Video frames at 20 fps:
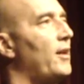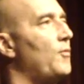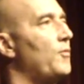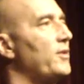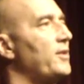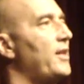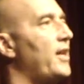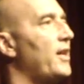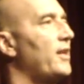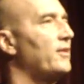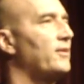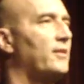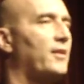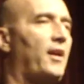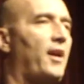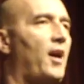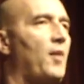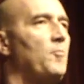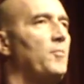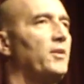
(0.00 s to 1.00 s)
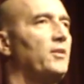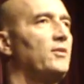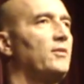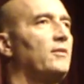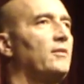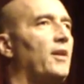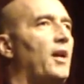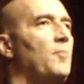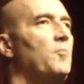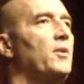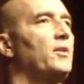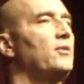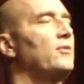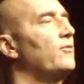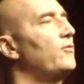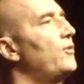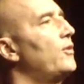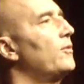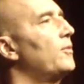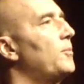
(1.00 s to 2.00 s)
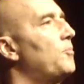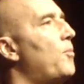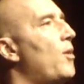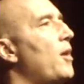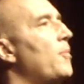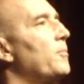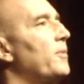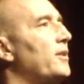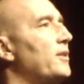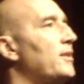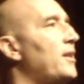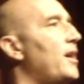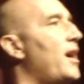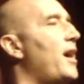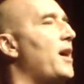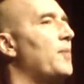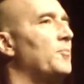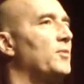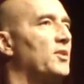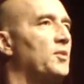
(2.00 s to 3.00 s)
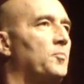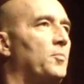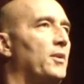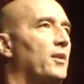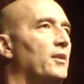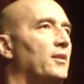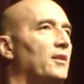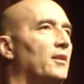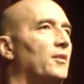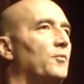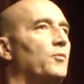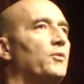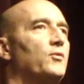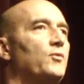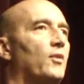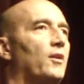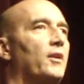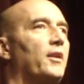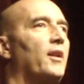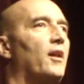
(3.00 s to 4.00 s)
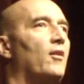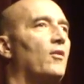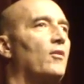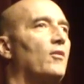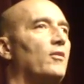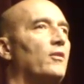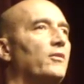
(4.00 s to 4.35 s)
I was asked, how much of your department's time is spent dealing with drug and alcohol?